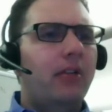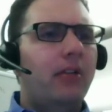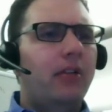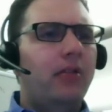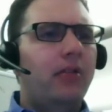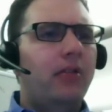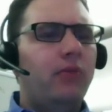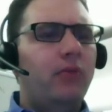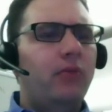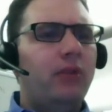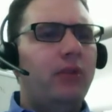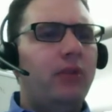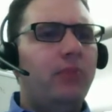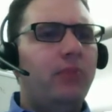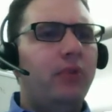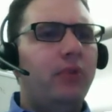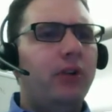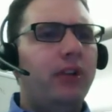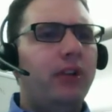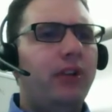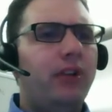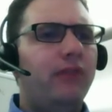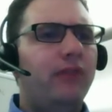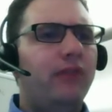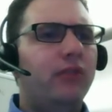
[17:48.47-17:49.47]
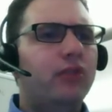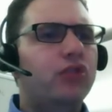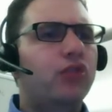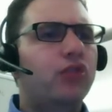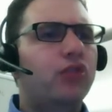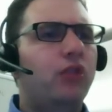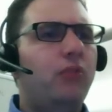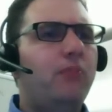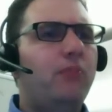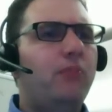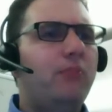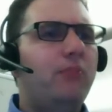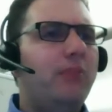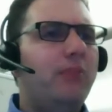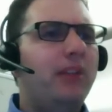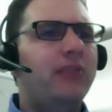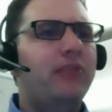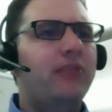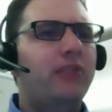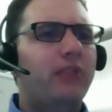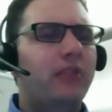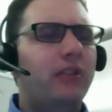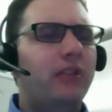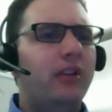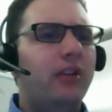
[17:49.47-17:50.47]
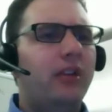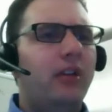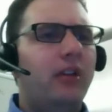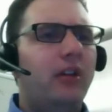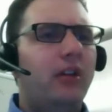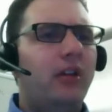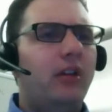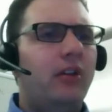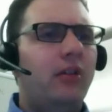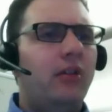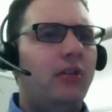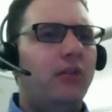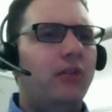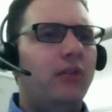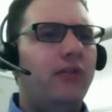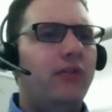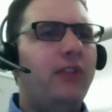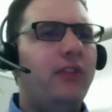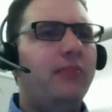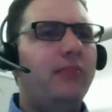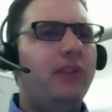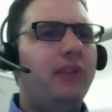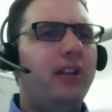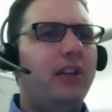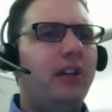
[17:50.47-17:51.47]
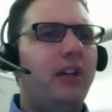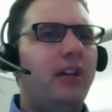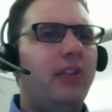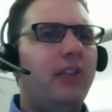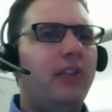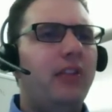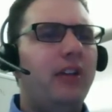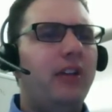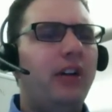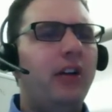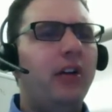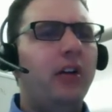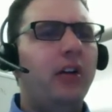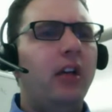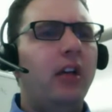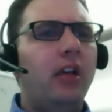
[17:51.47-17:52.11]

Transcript: We put a virtual MIT or vMIT on there.